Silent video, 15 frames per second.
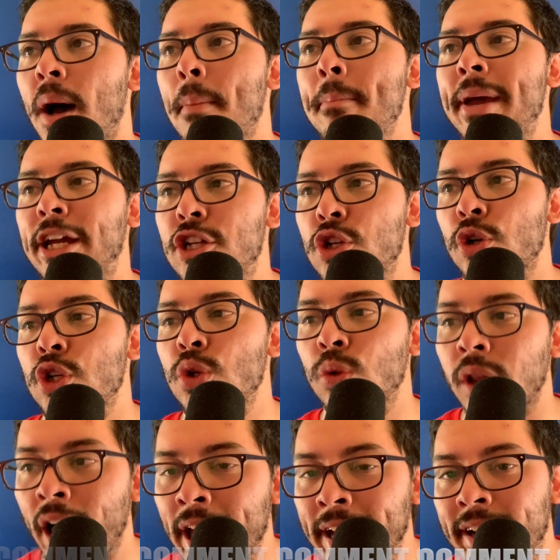Make sure you
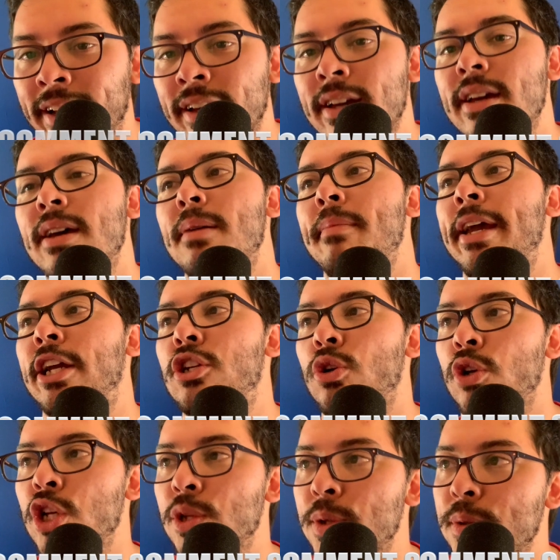like. Make
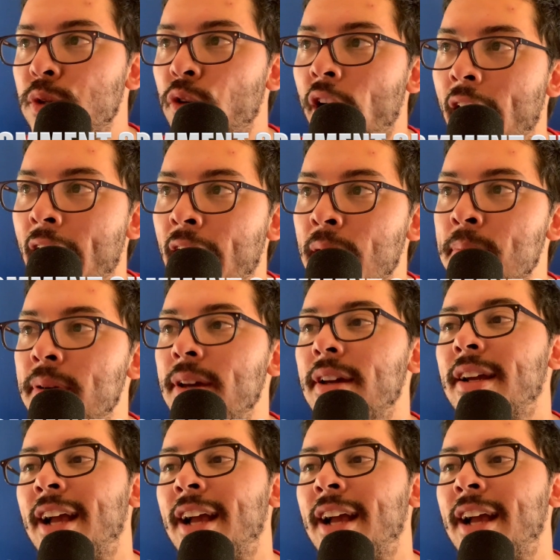sure you subscribe.